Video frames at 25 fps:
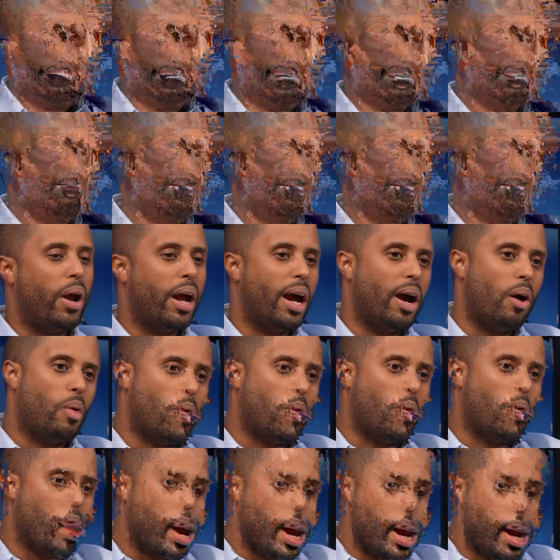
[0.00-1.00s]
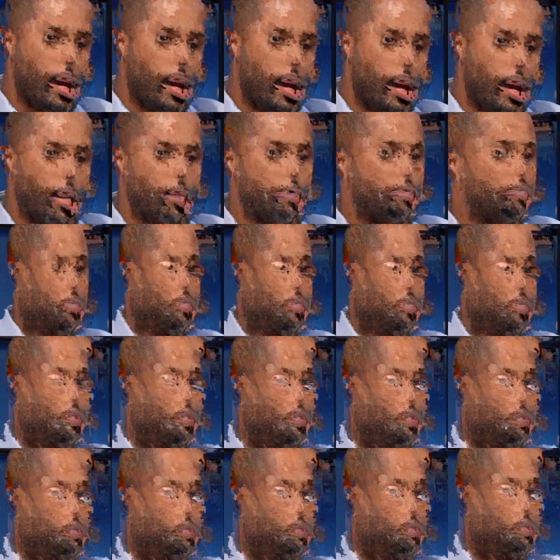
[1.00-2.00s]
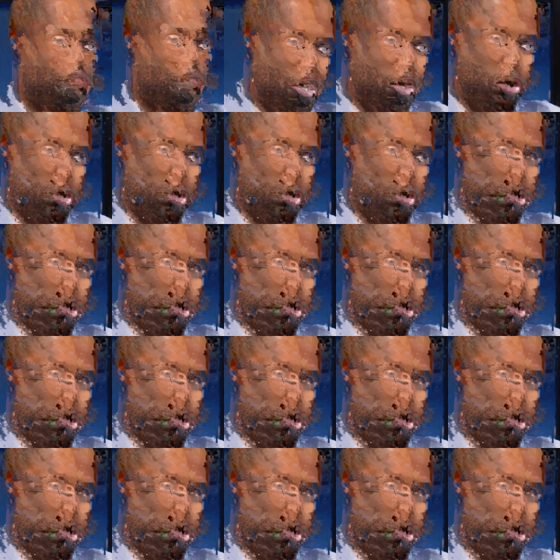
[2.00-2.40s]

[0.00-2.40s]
area where I had no